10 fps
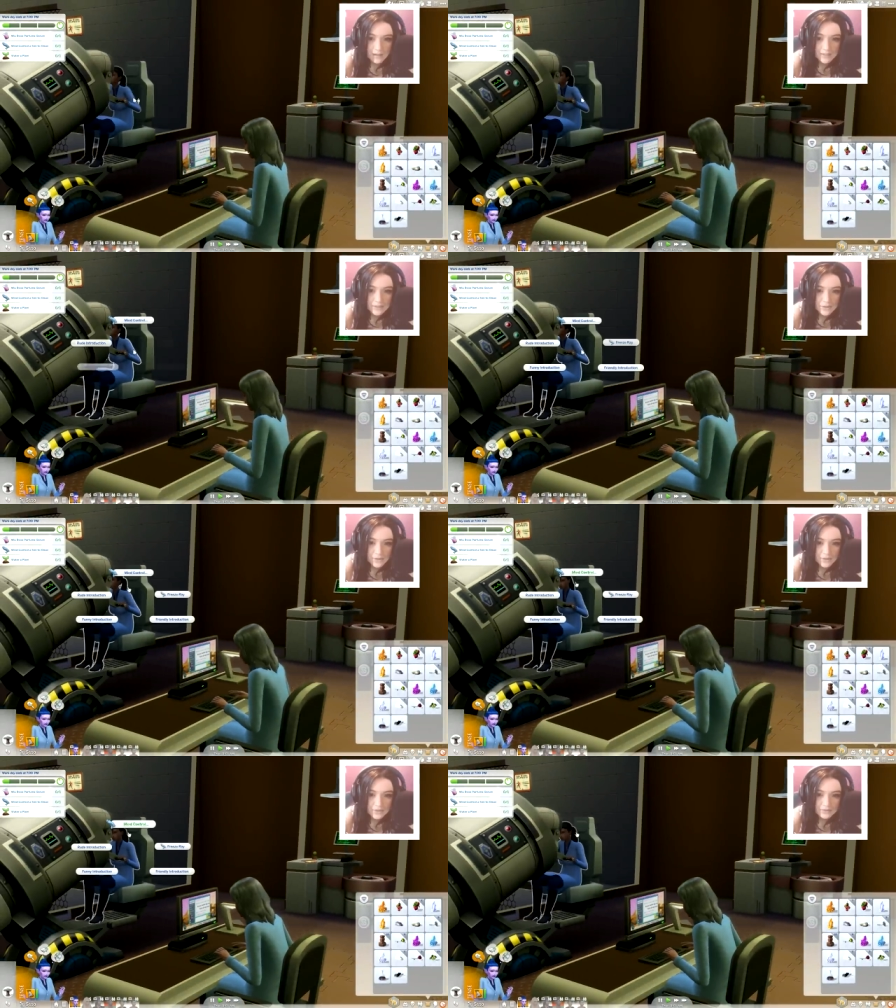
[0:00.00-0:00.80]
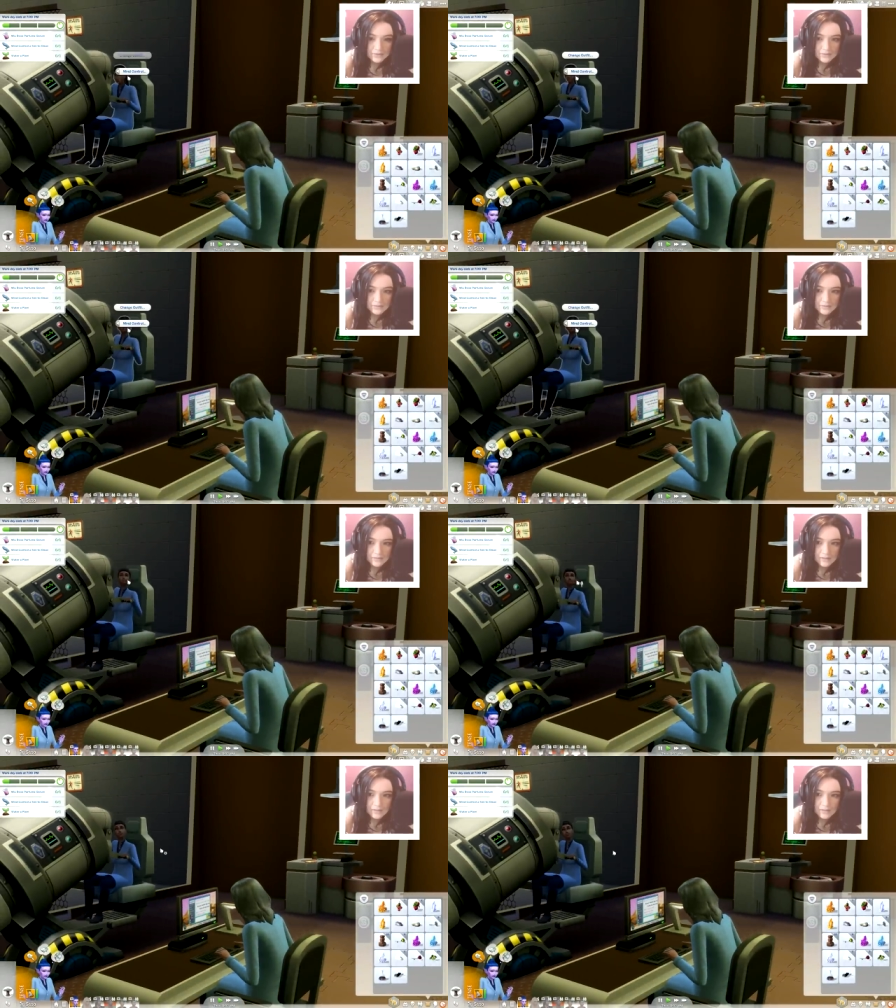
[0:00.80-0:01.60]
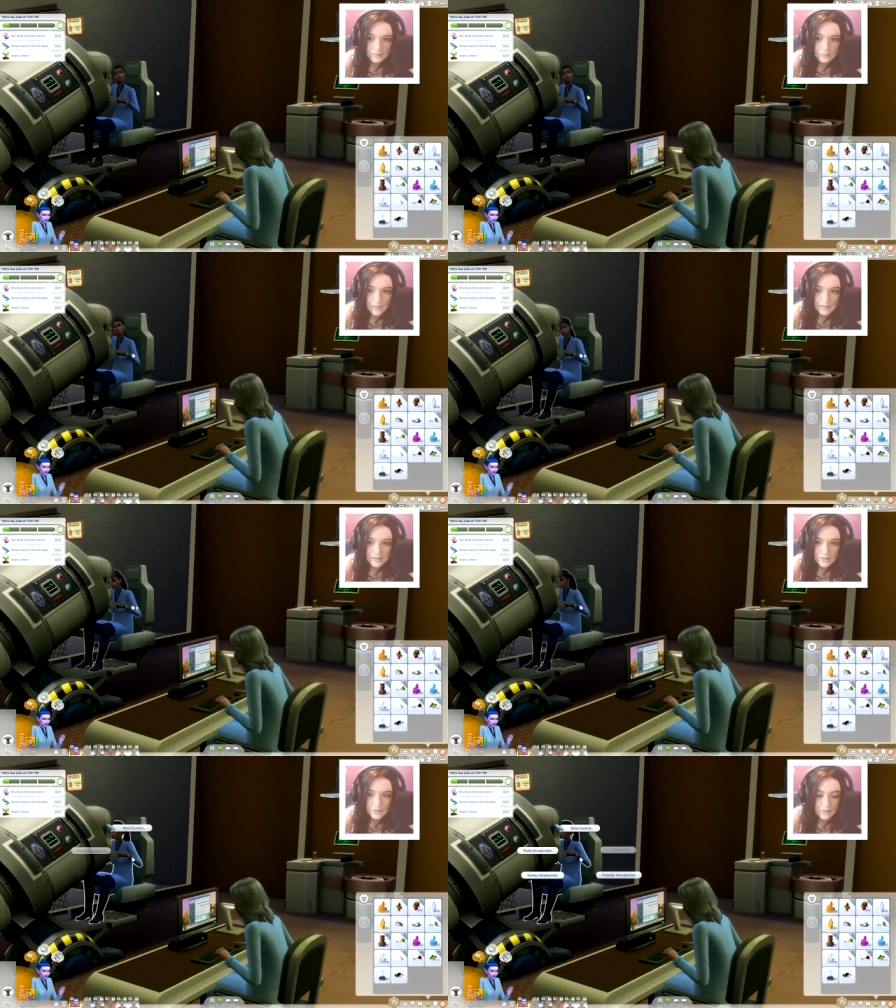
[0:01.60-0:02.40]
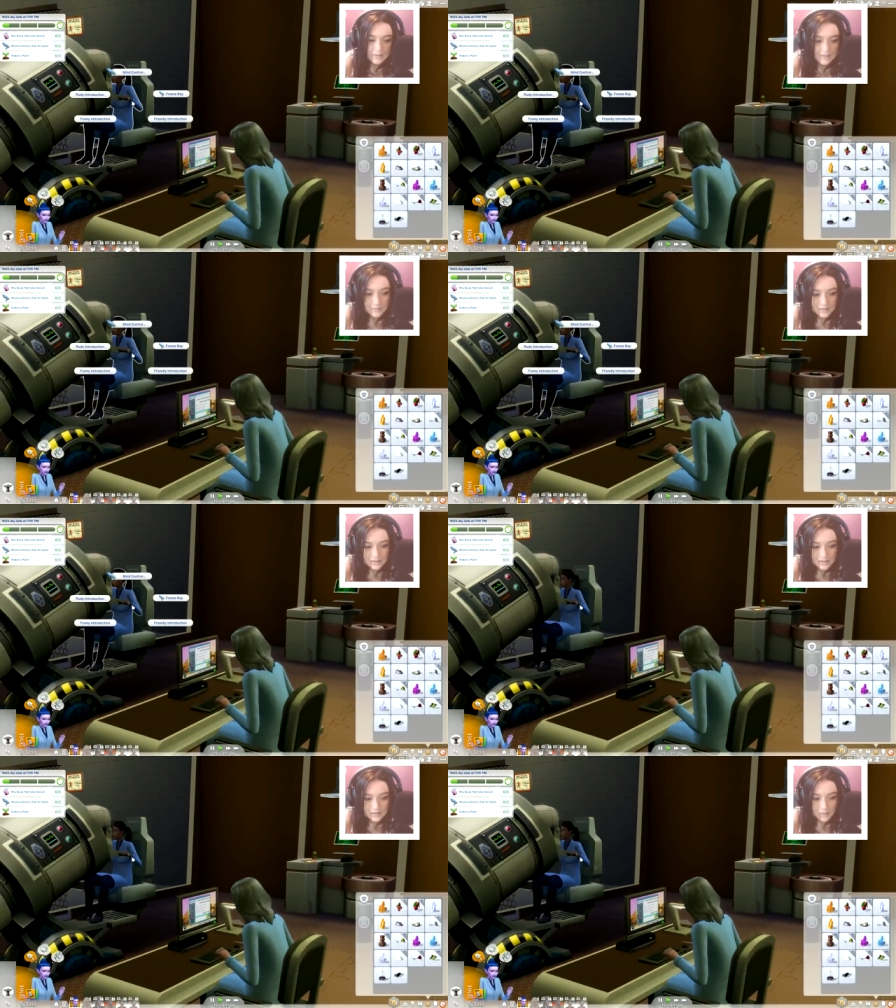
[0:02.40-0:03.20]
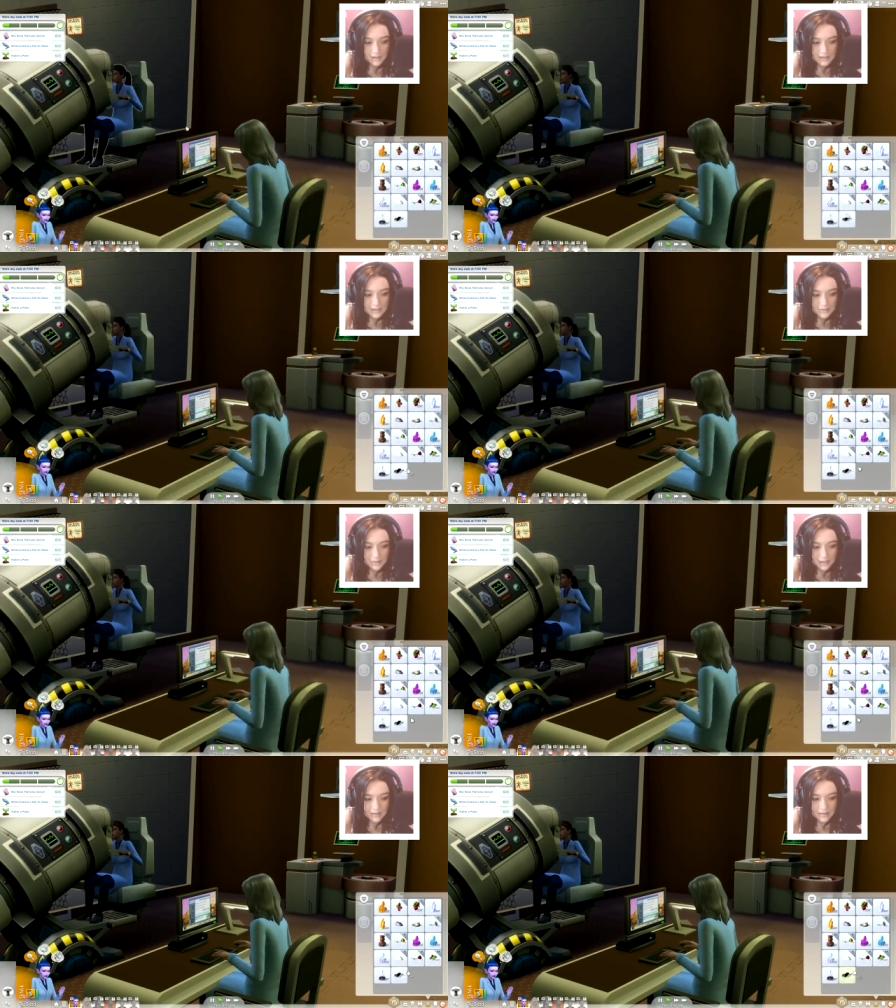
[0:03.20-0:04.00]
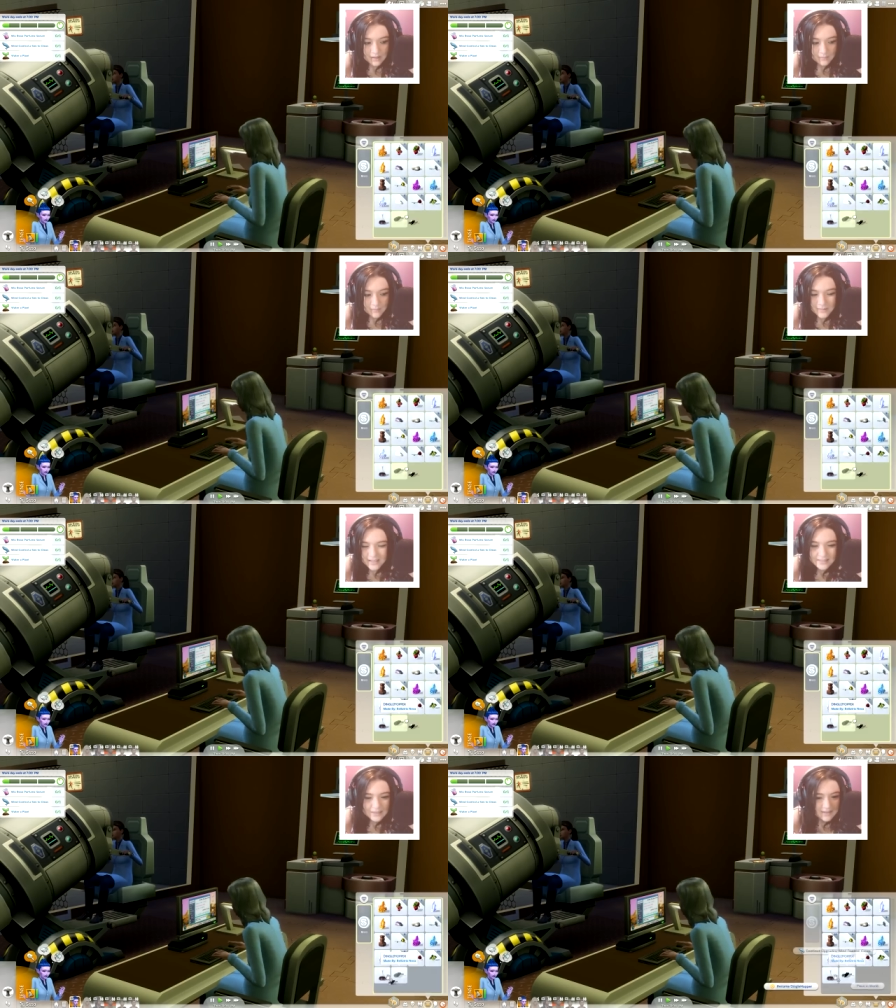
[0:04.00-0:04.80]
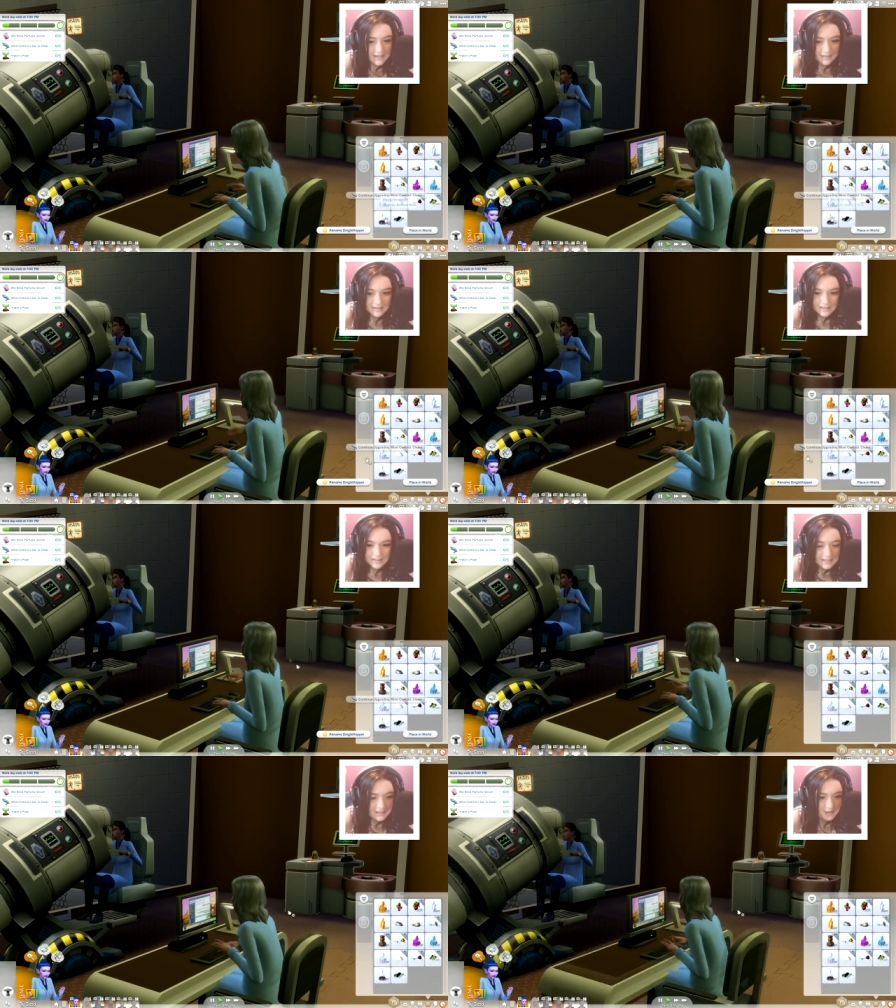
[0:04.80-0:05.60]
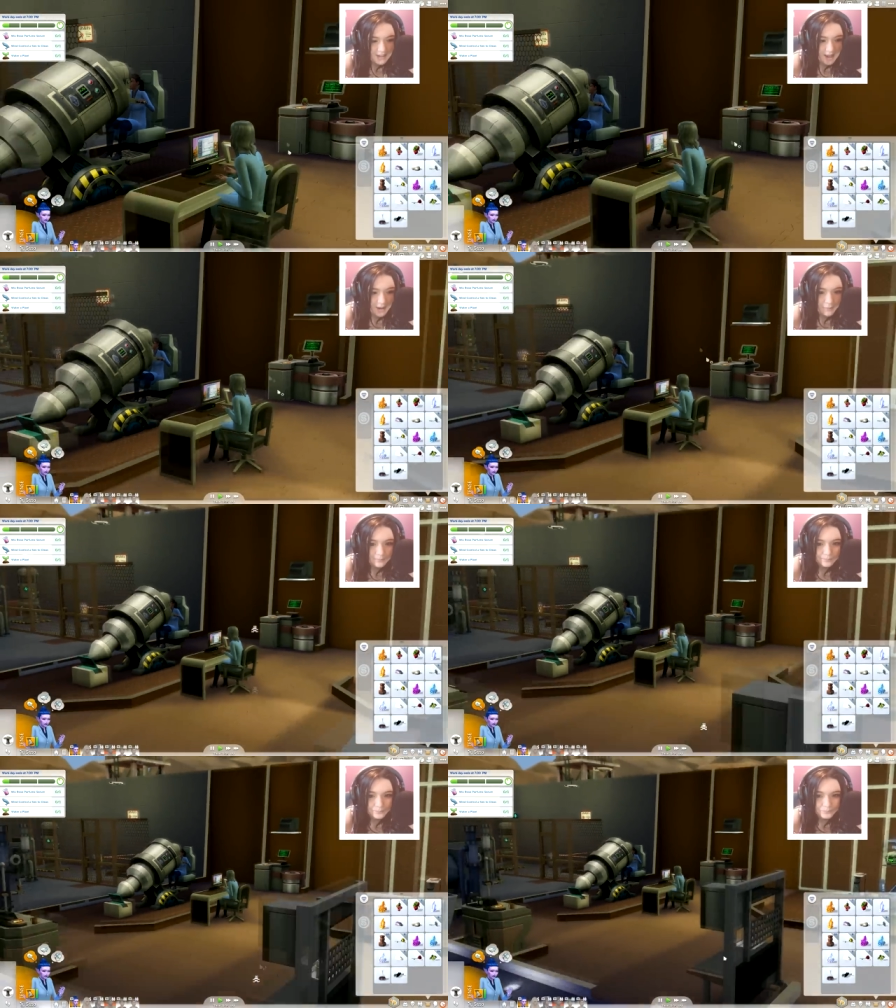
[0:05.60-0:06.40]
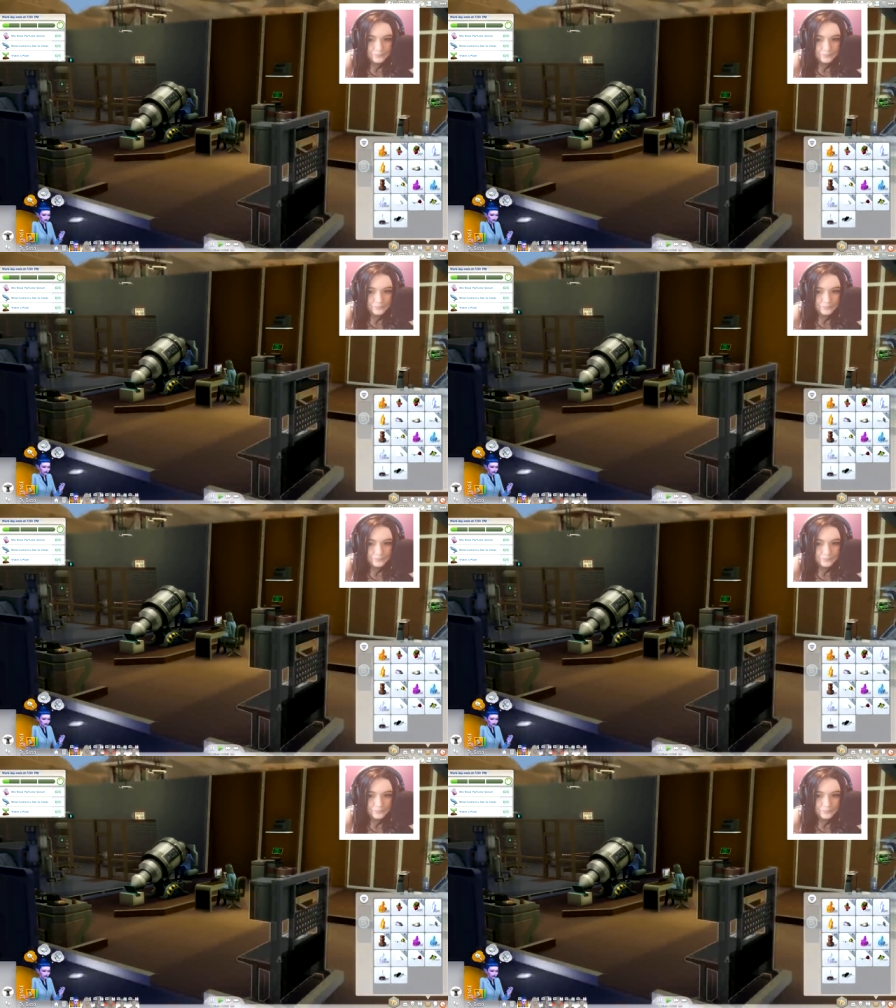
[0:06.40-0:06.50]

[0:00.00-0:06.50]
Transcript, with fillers: Mind control. Mind control is some to clean. Why can't I do it? Maybe because there's nothing to clean right now.